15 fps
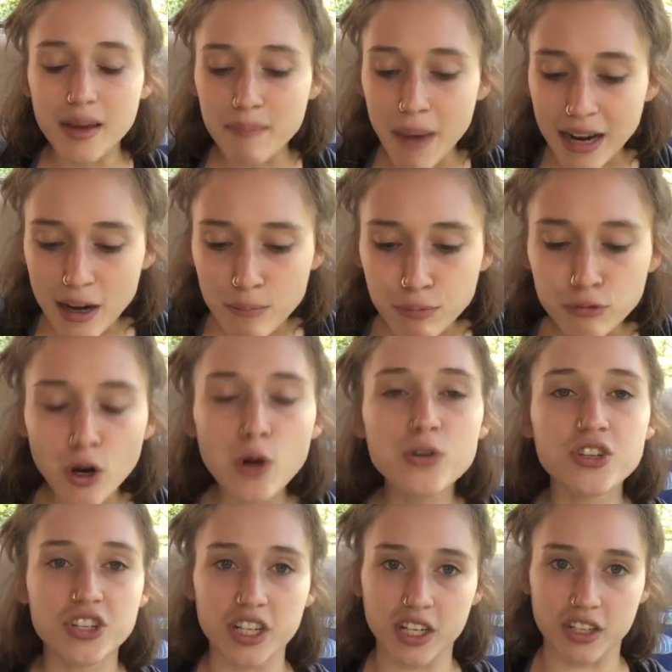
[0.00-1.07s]
my
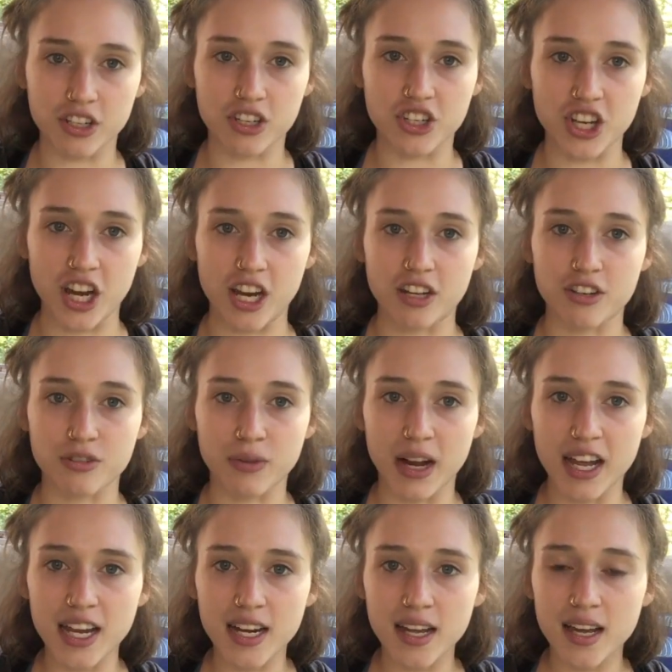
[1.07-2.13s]
approach needed to change,
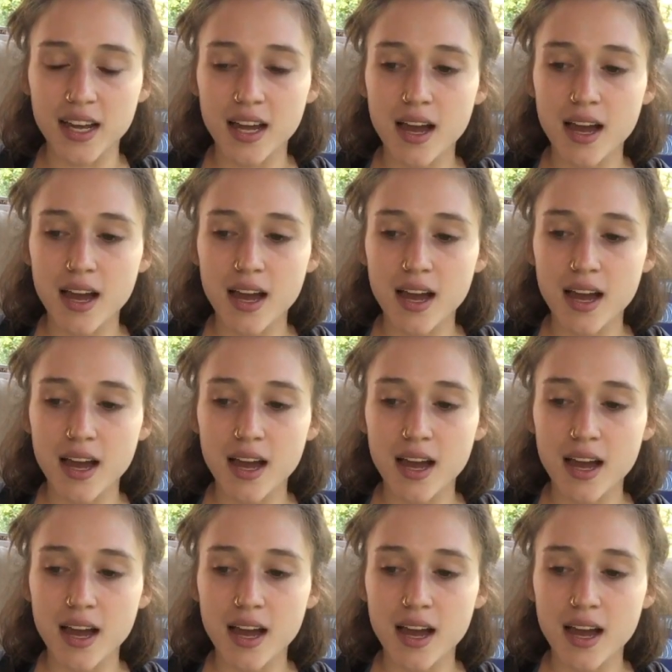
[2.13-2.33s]
right?